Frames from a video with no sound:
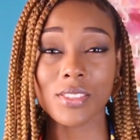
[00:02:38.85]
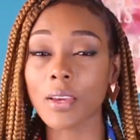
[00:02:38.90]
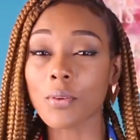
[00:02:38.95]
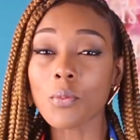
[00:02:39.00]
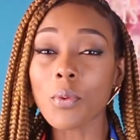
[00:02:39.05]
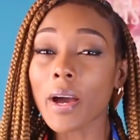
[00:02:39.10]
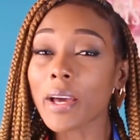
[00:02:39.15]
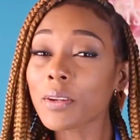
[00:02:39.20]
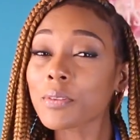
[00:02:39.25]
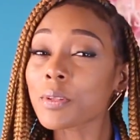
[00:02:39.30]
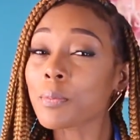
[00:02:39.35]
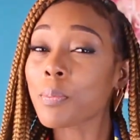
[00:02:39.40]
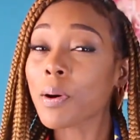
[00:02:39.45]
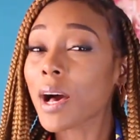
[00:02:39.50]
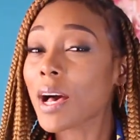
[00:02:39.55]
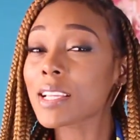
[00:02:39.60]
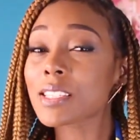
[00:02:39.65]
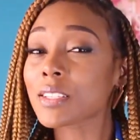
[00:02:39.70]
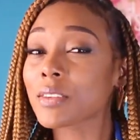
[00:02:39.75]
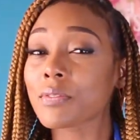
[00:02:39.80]
And why don't the
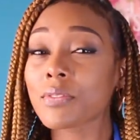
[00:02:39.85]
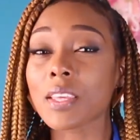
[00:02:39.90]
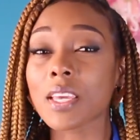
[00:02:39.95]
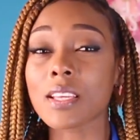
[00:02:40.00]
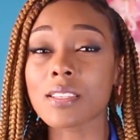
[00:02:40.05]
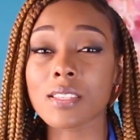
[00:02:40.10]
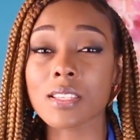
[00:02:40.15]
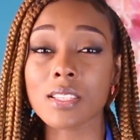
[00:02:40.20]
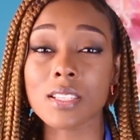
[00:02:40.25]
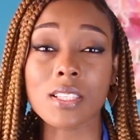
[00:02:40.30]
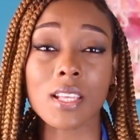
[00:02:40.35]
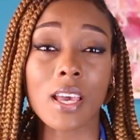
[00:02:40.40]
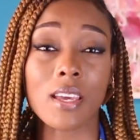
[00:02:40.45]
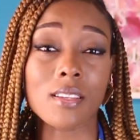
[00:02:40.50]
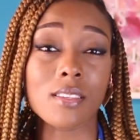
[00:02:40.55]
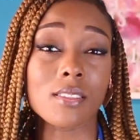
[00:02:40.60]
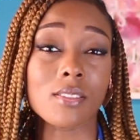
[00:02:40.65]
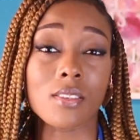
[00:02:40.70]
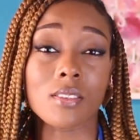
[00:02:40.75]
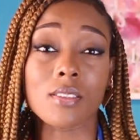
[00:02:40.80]
positive things excite
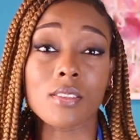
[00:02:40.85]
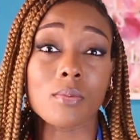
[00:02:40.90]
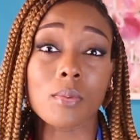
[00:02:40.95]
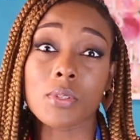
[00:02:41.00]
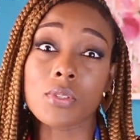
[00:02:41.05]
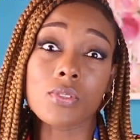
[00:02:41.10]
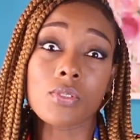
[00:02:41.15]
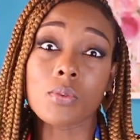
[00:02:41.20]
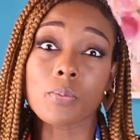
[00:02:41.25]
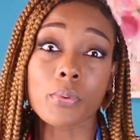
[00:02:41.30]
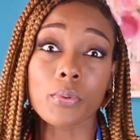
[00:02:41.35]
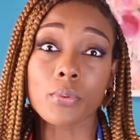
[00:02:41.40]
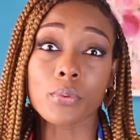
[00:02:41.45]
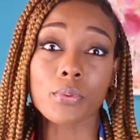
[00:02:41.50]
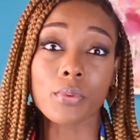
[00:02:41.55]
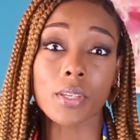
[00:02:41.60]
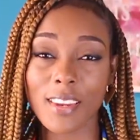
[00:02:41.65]
us just as much as the prude?